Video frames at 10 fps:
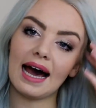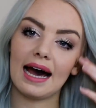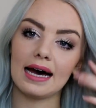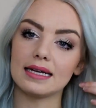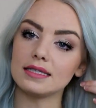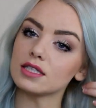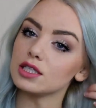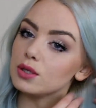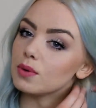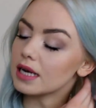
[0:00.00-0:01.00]
And
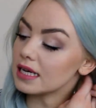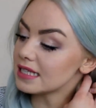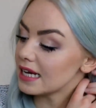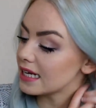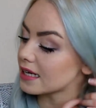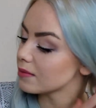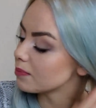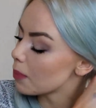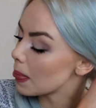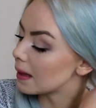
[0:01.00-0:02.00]
you want to take
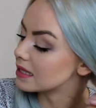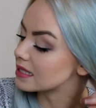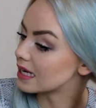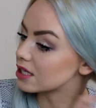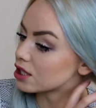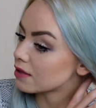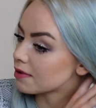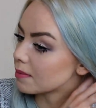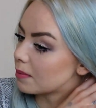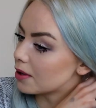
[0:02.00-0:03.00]
a section
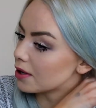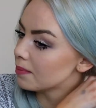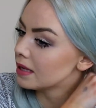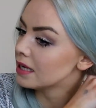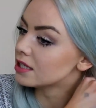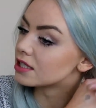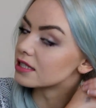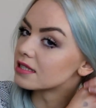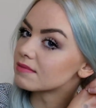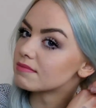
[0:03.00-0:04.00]
from the bottom,
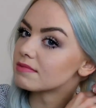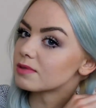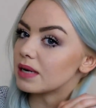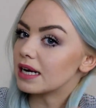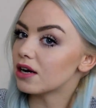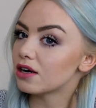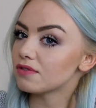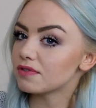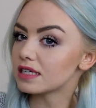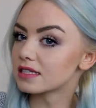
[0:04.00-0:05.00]
just split it
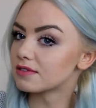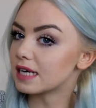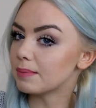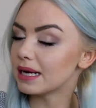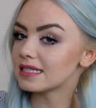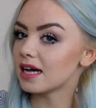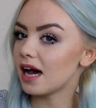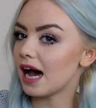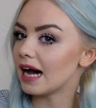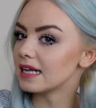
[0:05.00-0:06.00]
off, doesn't really
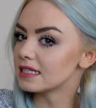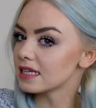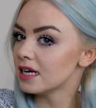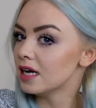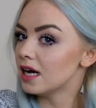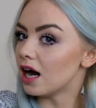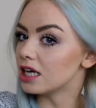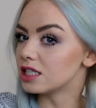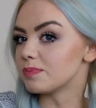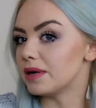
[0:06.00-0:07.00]
matter, and
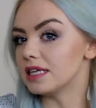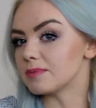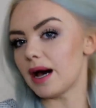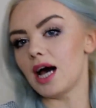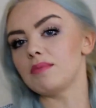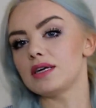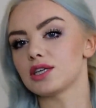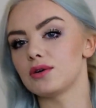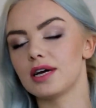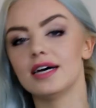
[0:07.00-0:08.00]
I just put this behind my
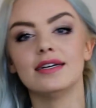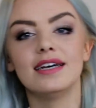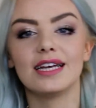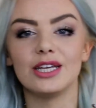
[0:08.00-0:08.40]
shoulder.